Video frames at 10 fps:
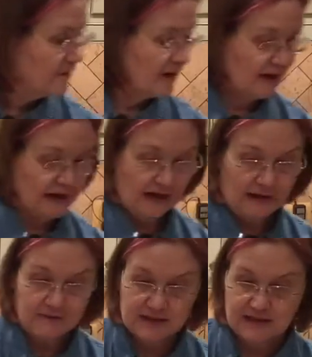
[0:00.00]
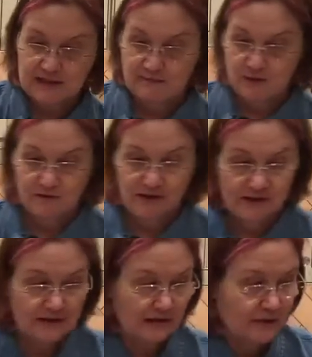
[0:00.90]
And I'm just going to move this
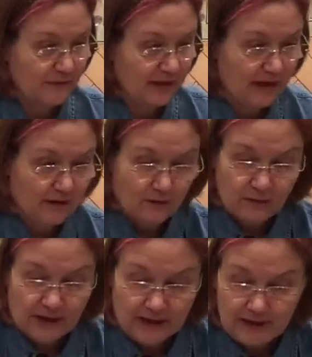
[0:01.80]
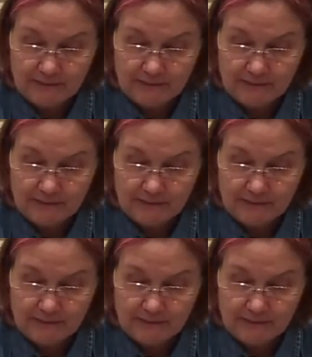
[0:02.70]
a little bit out of the way